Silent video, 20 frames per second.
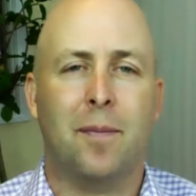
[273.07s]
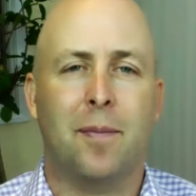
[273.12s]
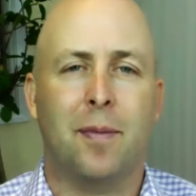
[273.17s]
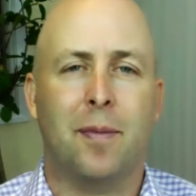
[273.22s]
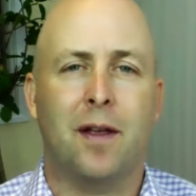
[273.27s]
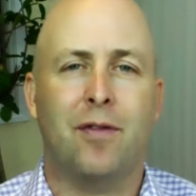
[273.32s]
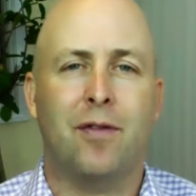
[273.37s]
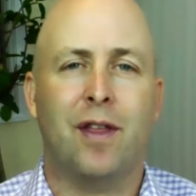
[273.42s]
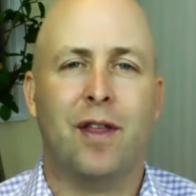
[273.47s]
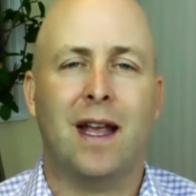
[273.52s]

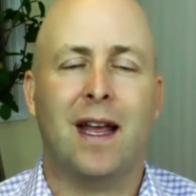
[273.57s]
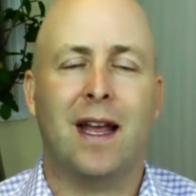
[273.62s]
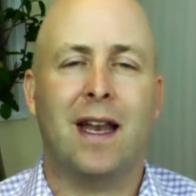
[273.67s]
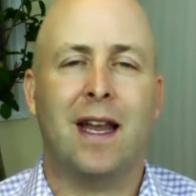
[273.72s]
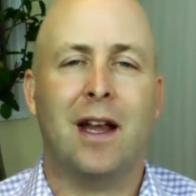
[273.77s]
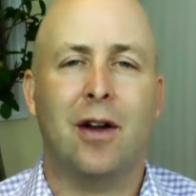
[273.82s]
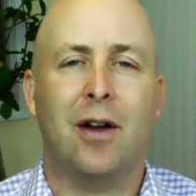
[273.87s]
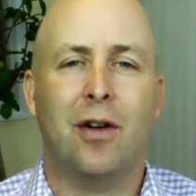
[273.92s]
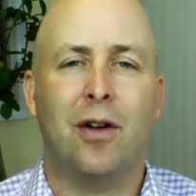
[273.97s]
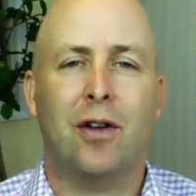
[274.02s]
if they can
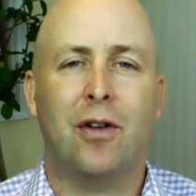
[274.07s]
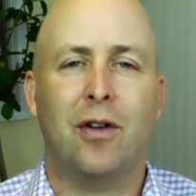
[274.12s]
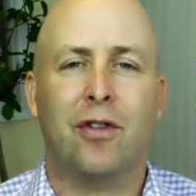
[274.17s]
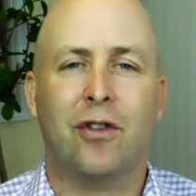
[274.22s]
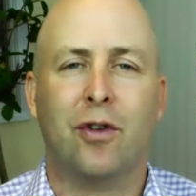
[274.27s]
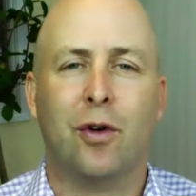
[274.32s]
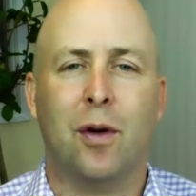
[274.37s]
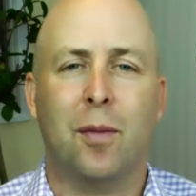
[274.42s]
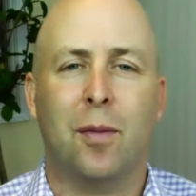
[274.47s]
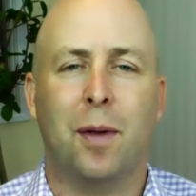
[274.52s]
hear your
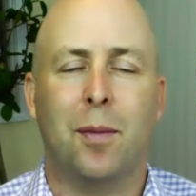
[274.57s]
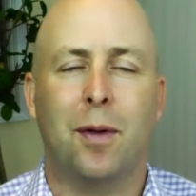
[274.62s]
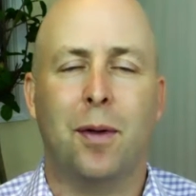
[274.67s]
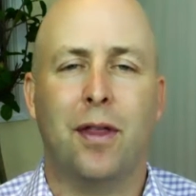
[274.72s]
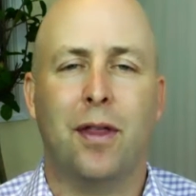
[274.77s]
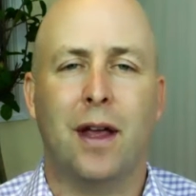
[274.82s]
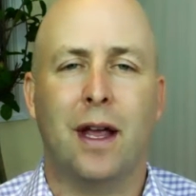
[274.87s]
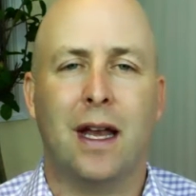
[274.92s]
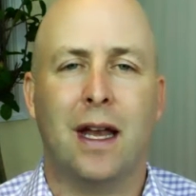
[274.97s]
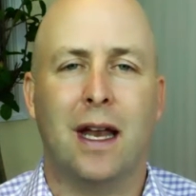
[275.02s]
story, maybe
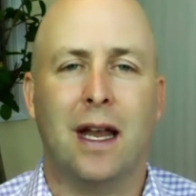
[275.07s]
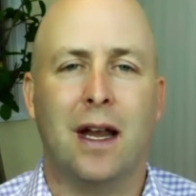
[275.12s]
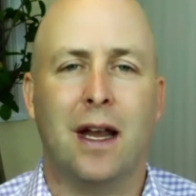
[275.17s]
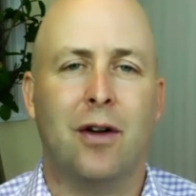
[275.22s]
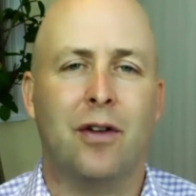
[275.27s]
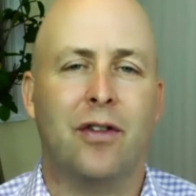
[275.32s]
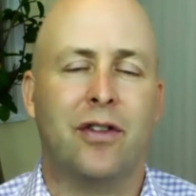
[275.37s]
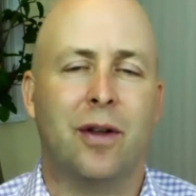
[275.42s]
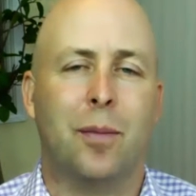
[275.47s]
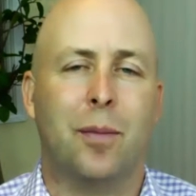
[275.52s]
they can
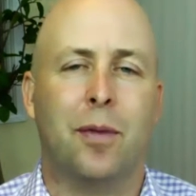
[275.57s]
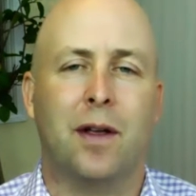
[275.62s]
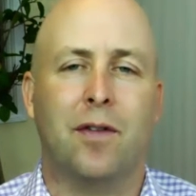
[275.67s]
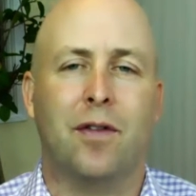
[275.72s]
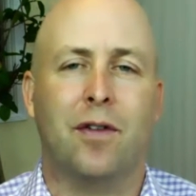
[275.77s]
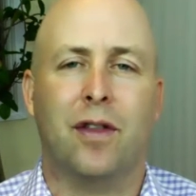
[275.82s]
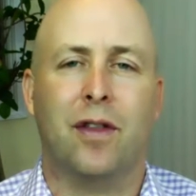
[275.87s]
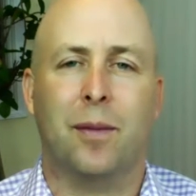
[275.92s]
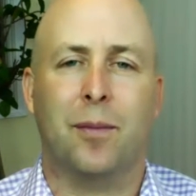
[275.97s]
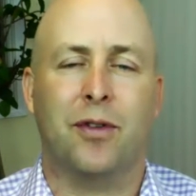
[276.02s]
hear something
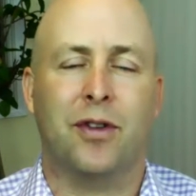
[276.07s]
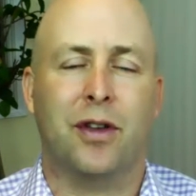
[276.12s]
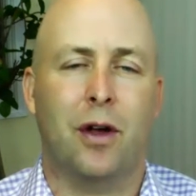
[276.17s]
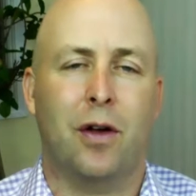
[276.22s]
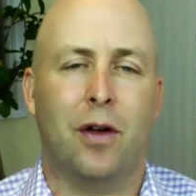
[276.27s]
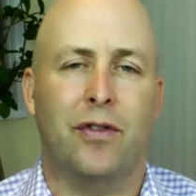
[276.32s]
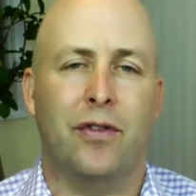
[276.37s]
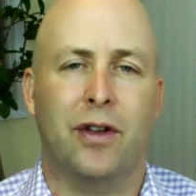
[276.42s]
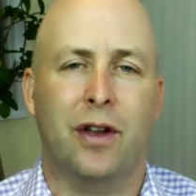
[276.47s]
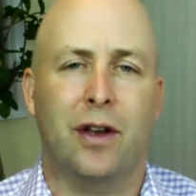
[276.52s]
for
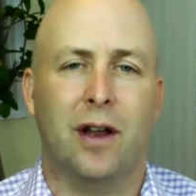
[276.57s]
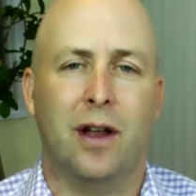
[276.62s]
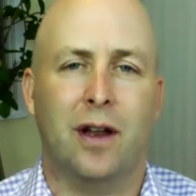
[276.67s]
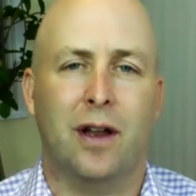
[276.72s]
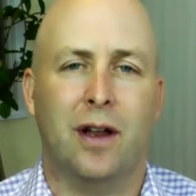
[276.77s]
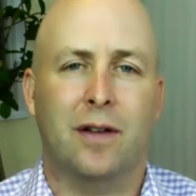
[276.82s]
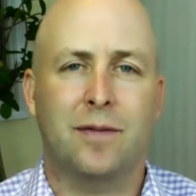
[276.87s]
themselves in it.